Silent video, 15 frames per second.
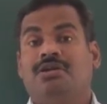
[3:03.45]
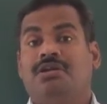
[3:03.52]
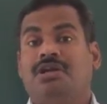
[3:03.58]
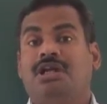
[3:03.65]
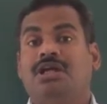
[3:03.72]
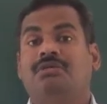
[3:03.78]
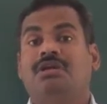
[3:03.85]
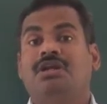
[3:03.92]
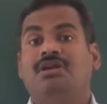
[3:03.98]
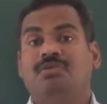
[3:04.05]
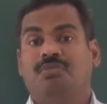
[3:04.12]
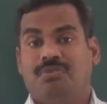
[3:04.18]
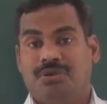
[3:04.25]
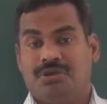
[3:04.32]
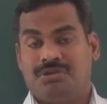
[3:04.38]
trivalent
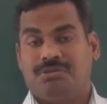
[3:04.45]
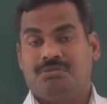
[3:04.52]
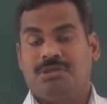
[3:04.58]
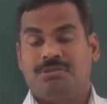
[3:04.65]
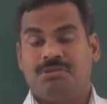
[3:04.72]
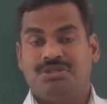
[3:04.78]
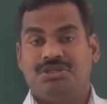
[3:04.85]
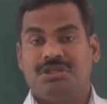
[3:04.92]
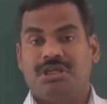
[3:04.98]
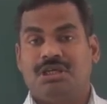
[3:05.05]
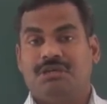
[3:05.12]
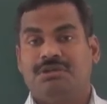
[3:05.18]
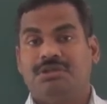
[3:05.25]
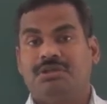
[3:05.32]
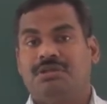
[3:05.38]
impurities. It means they are
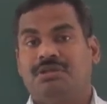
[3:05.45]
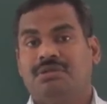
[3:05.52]
having